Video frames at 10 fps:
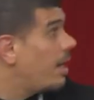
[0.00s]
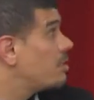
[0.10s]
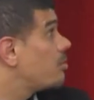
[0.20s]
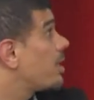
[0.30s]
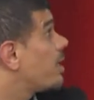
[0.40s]

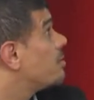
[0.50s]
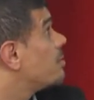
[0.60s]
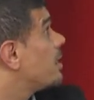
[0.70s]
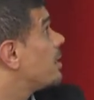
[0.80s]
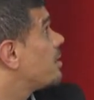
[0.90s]
As we can
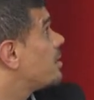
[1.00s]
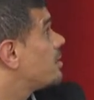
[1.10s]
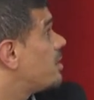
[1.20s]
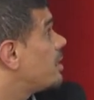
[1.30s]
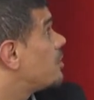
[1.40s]
see, this
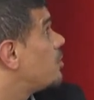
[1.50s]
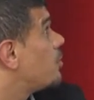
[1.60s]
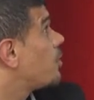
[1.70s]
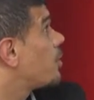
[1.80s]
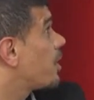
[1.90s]
is the
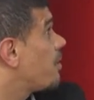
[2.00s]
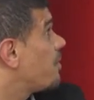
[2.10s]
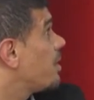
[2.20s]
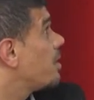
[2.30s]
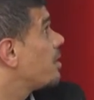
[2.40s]

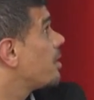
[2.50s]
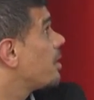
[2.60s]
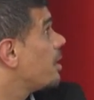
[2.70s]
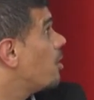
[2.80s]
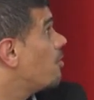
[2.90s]
geography
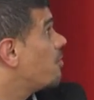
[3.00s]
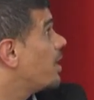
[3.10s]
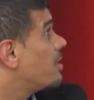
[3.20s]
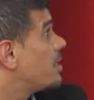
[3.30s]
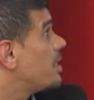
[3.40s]
of
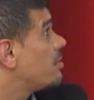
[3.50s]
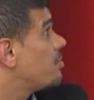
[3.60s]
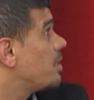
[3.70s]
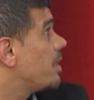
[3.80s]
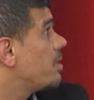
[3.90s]
the Aegean
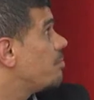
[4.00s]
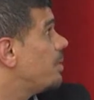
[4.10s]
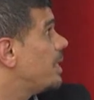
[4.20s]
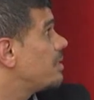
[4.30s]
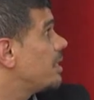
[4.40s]
Mediterranean
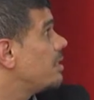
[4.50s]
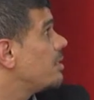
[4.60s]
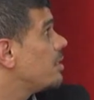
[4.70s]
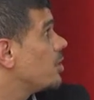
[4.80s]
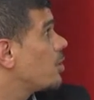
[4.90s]
Basin,
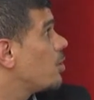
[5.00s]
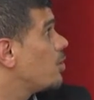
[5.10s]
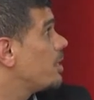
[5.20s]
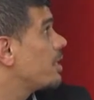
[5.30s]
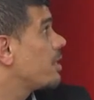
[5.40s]

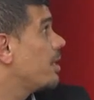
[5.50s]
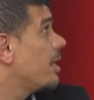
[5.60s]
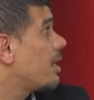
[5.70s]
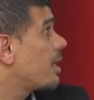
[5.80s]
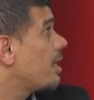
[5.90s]
including
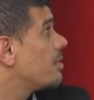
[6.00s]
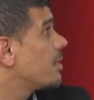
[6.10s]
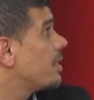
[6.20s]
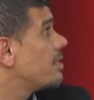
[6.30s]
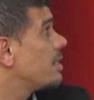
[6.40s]
the
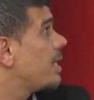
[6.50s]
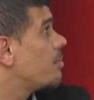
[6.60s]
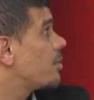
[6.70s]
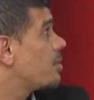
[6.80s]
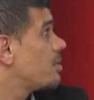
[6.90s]
countries
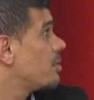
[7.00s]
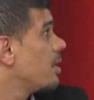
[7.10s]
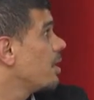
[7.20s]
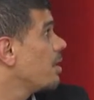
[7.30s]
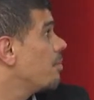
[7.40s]
Cyprus,
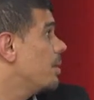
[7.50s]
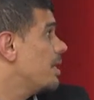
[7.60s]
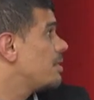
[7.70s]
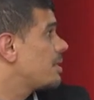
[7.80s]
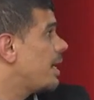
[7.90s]

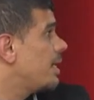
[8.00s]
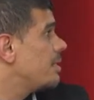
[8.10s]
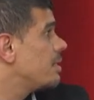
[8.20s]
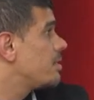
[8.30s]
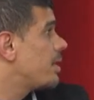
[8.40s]
Palestine,
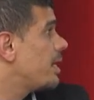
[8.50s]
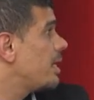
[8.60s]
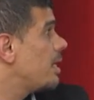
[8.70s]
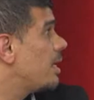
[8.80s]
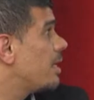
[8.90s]

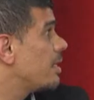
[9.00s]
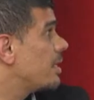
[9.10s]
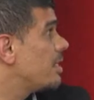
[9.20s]
Israel, and